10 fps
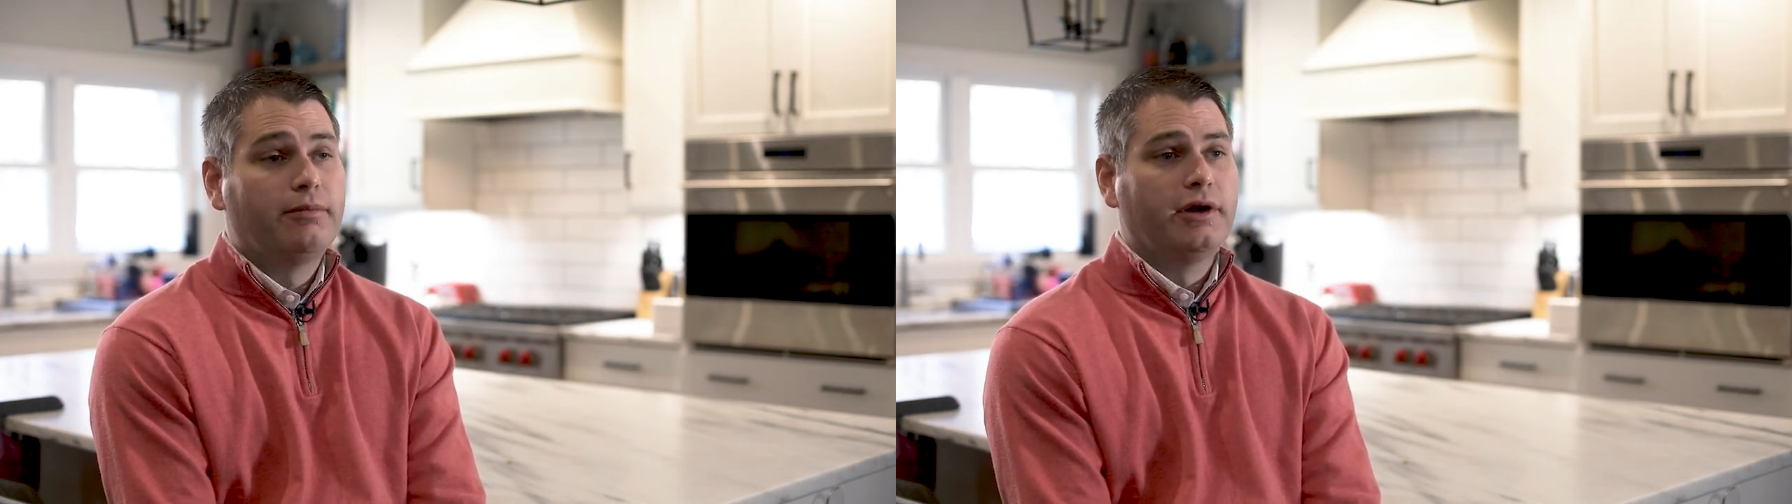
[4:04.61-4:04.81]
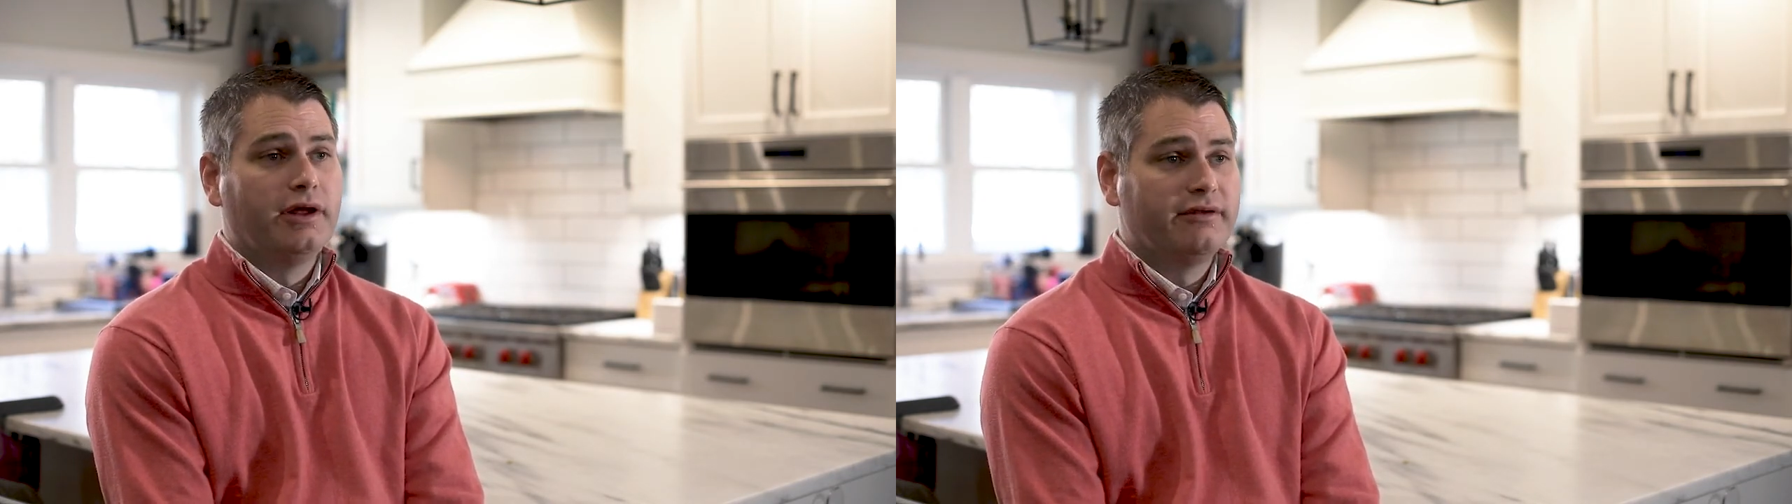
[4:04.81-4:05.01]

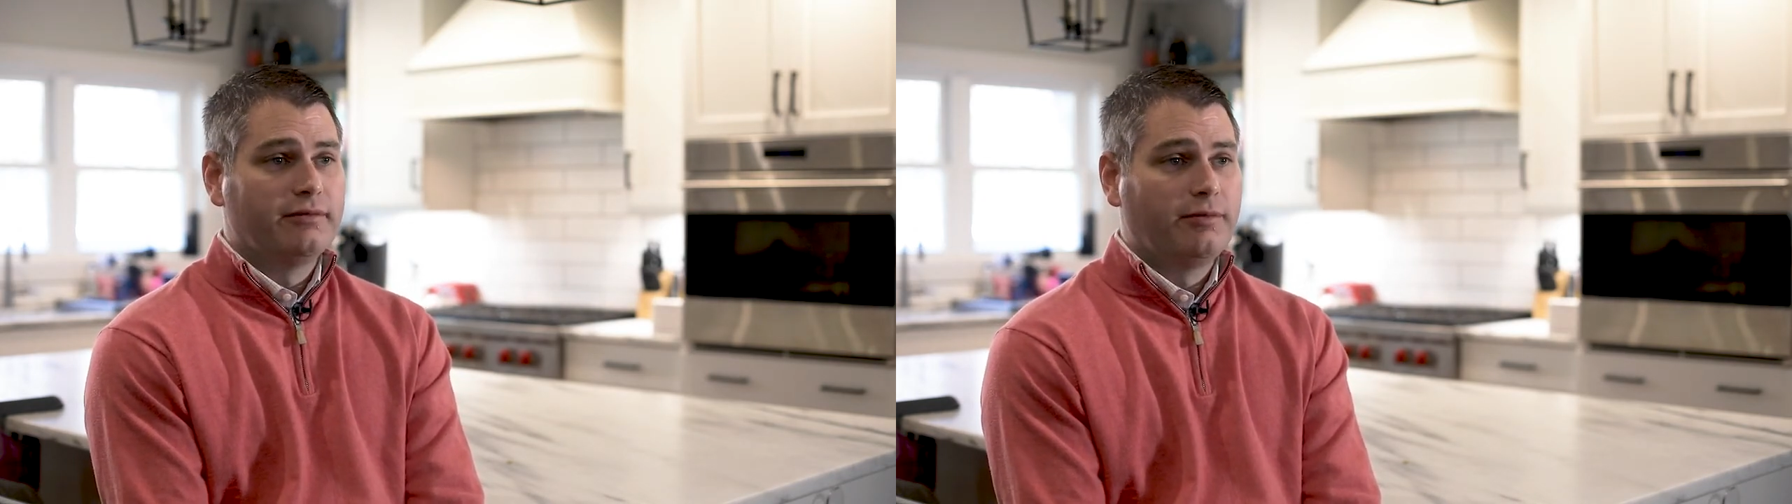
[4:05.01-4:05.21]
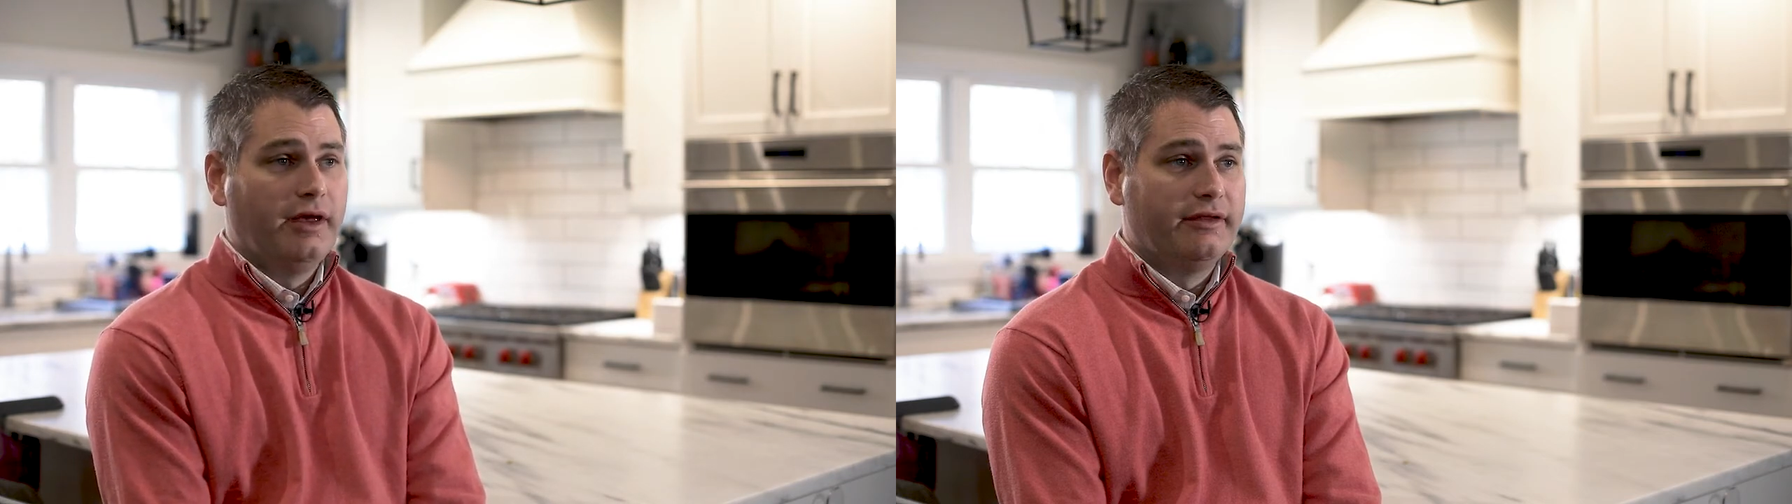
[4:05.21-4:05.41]
but
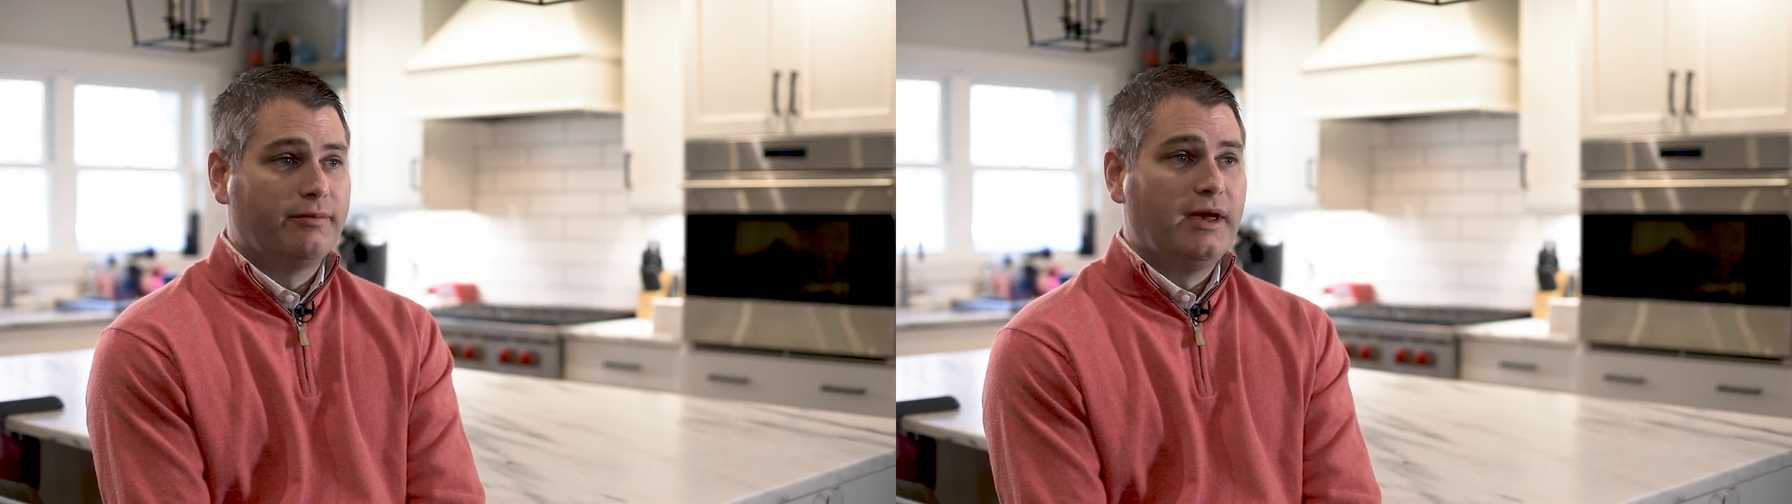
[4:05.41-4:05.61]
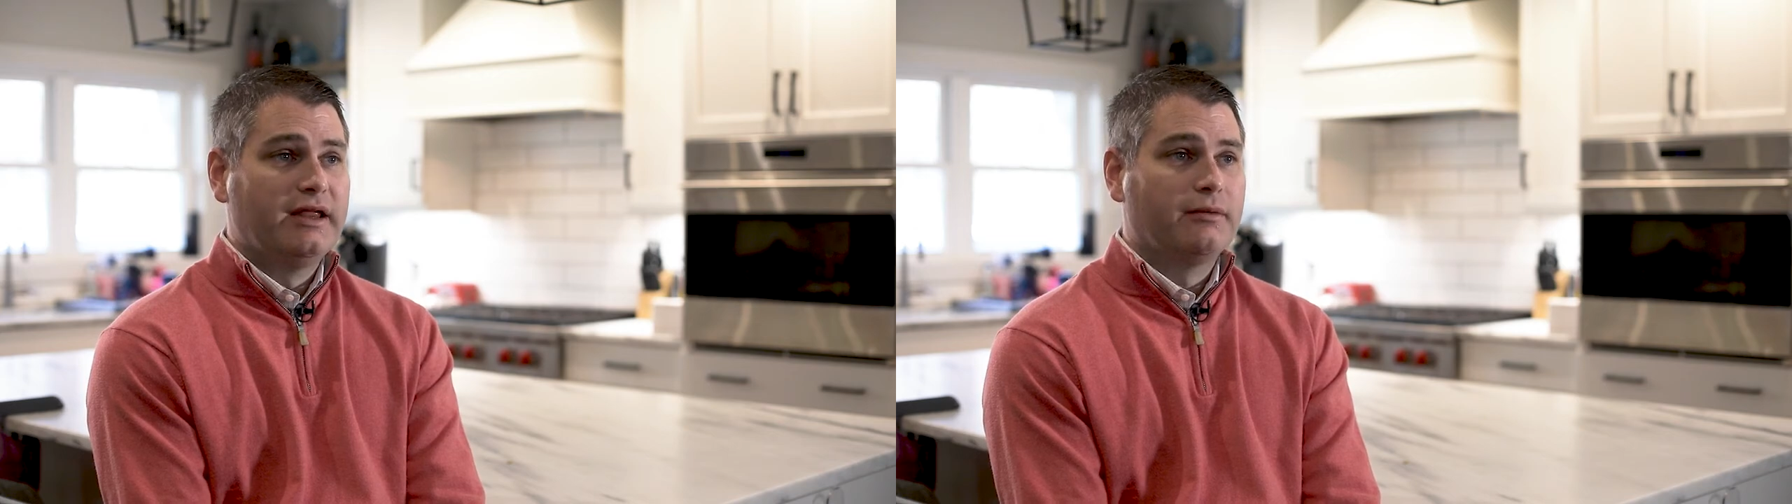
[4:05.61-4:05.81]

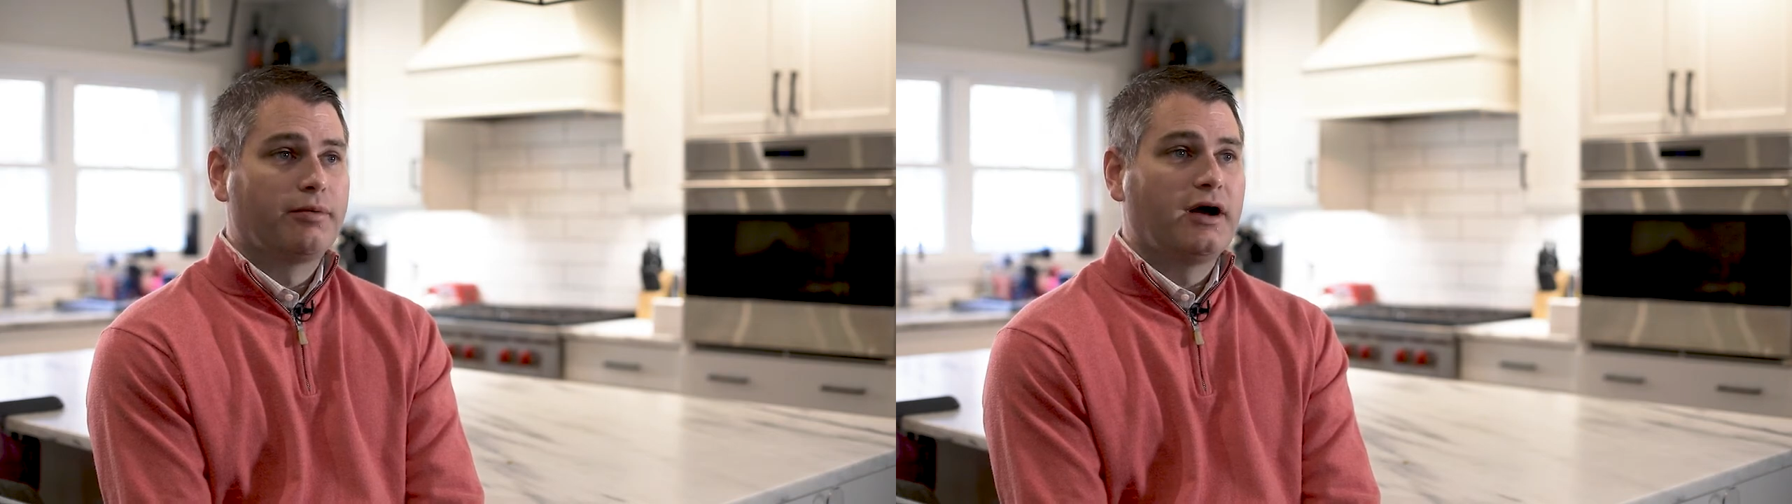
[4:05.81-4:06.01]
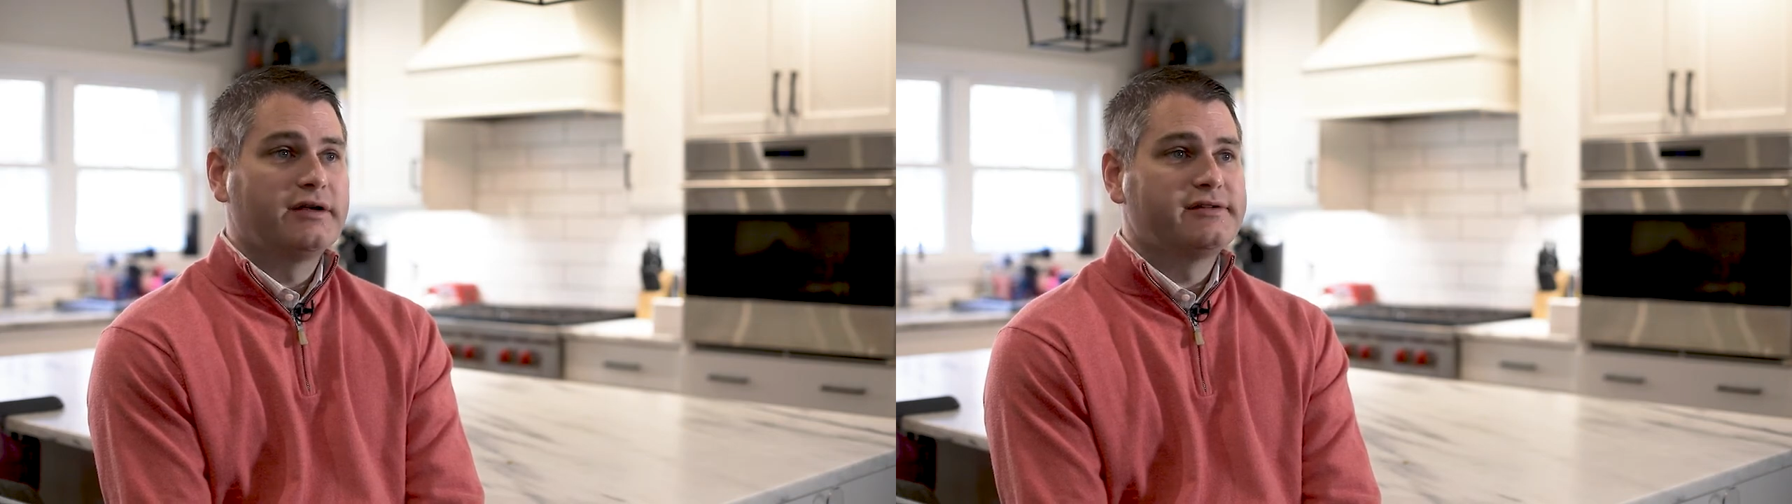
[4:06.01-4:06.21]
it's made the
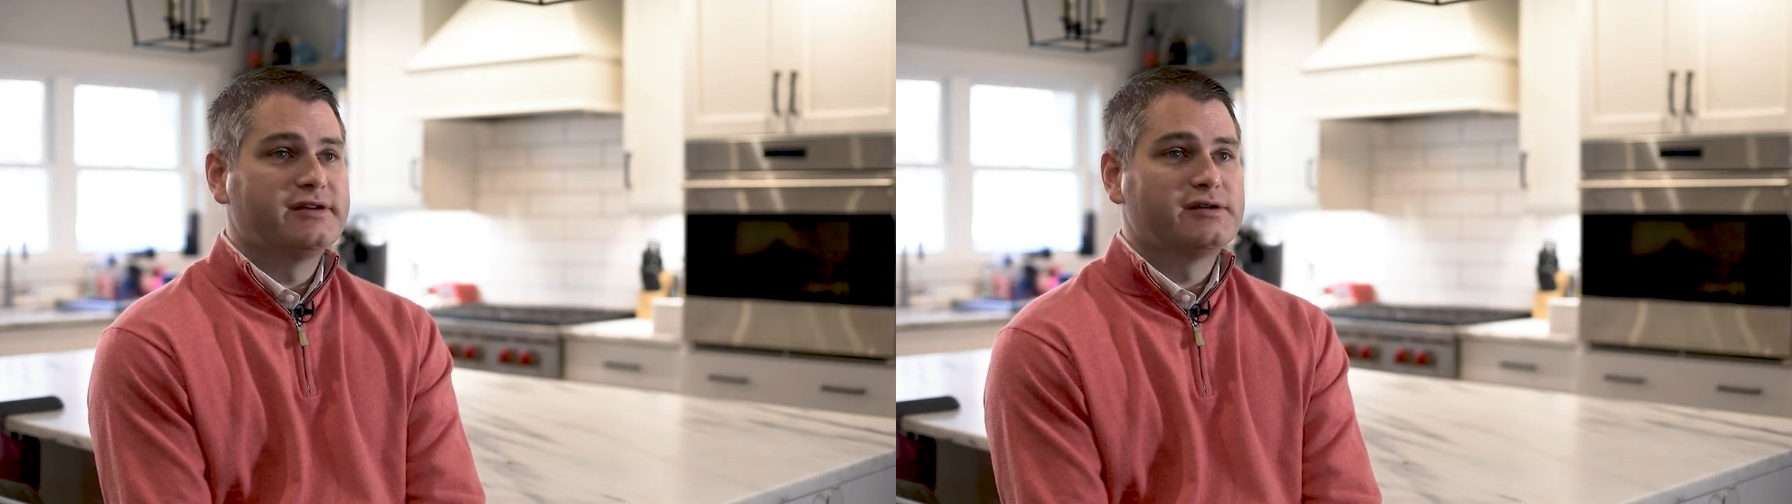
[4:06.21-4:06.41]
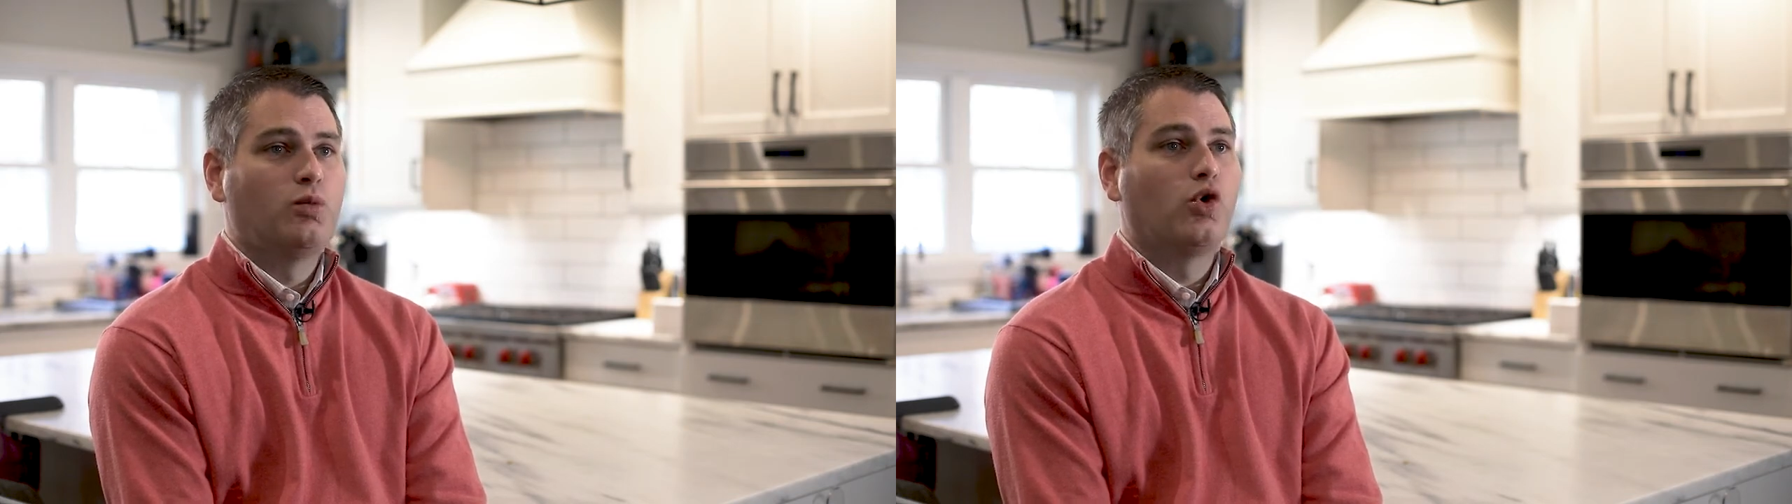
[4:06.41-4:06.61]

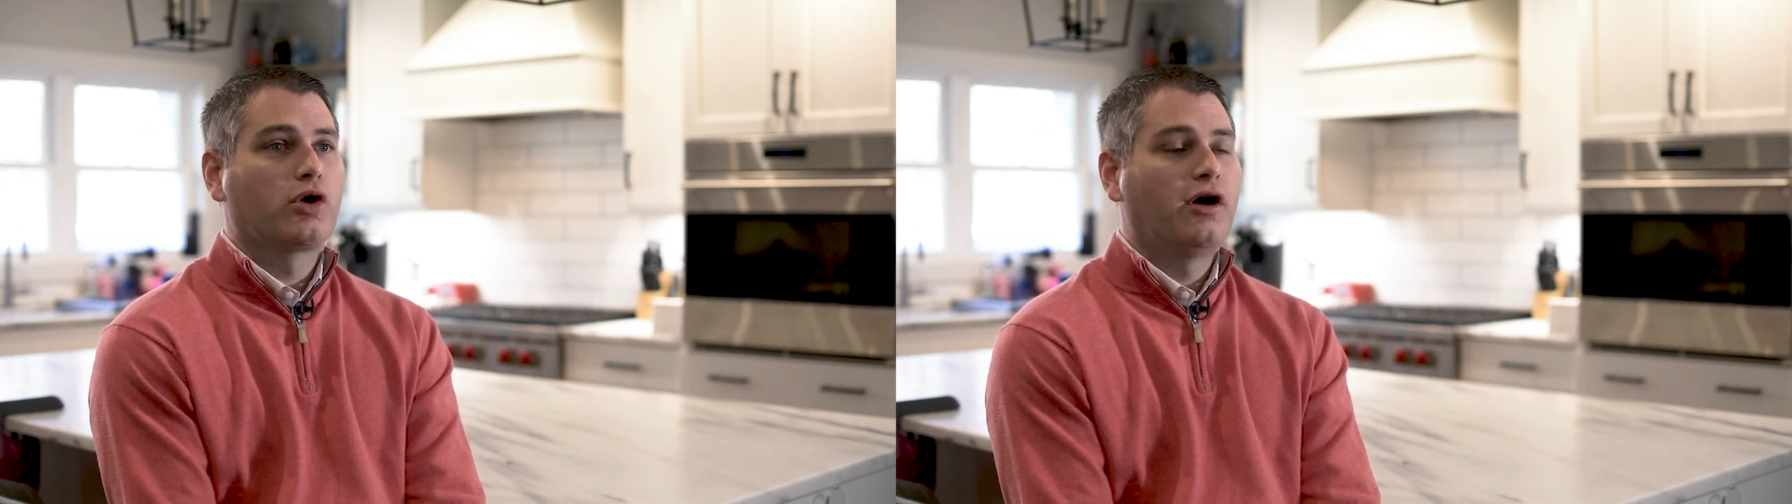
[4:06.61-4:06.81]
process more